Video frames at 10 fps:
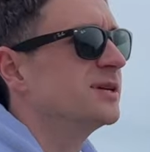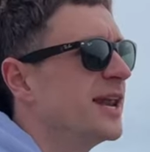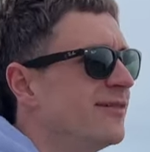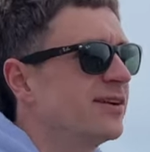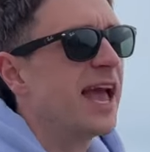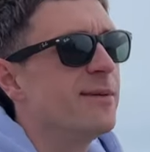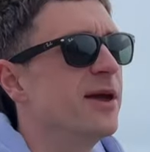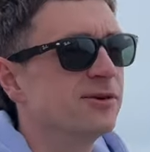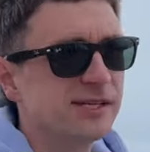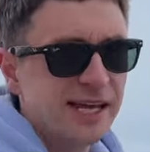I never came
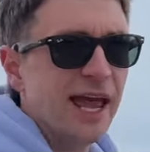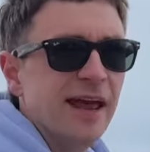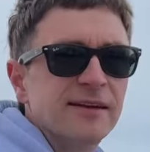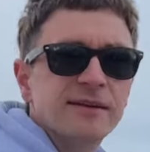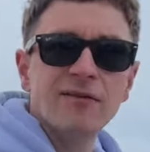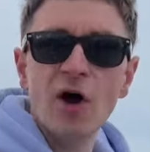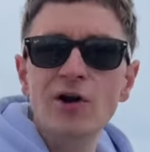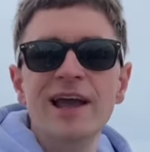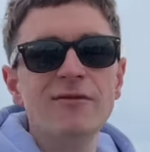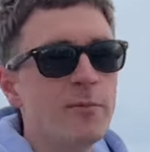here as a kid. I've
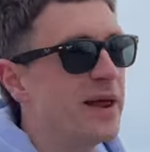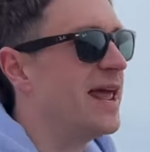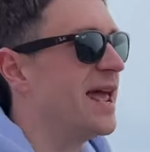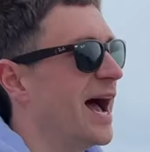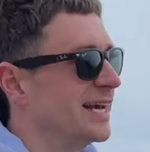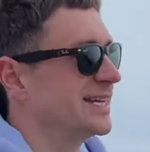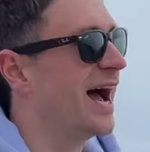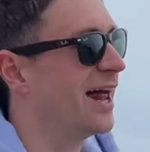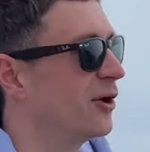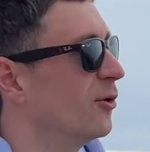only ever been here as an
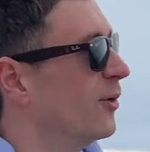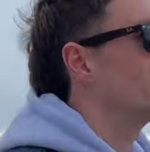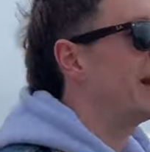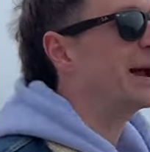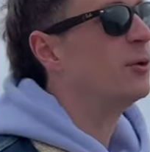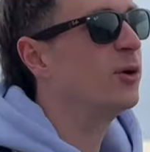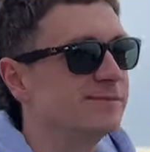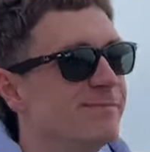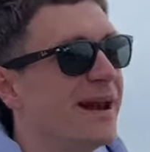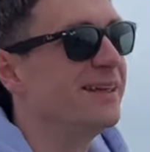adult. Blackpool is
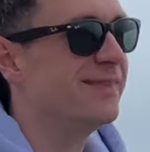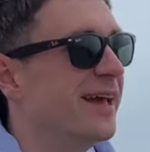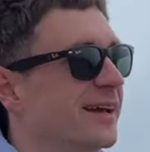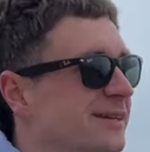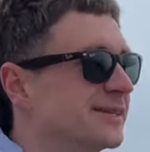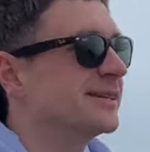many things.